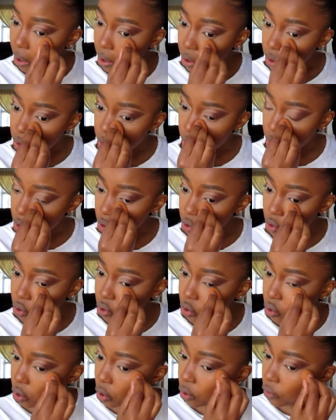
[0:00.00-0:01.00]
just
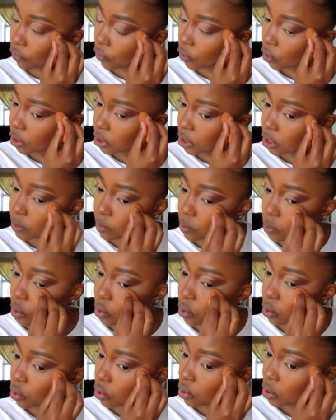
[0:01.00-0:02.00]
to go for a
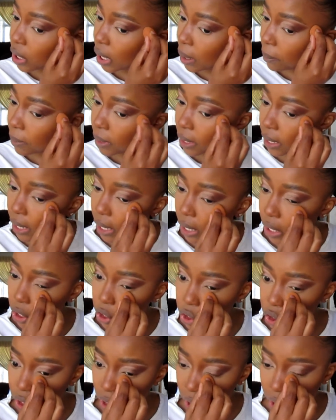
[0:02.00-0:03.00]
smooth
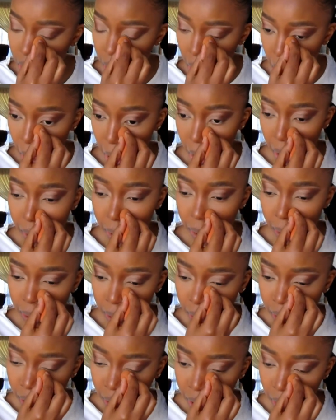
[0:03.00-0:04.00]
application and
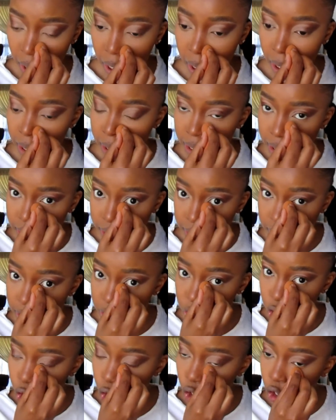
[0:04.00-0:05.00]
a
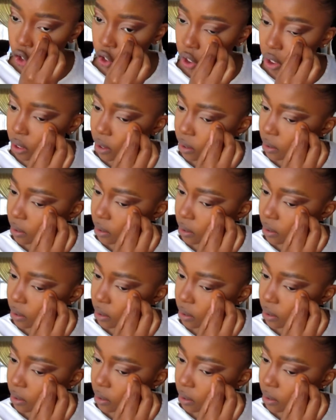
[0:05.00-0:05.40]
neat look.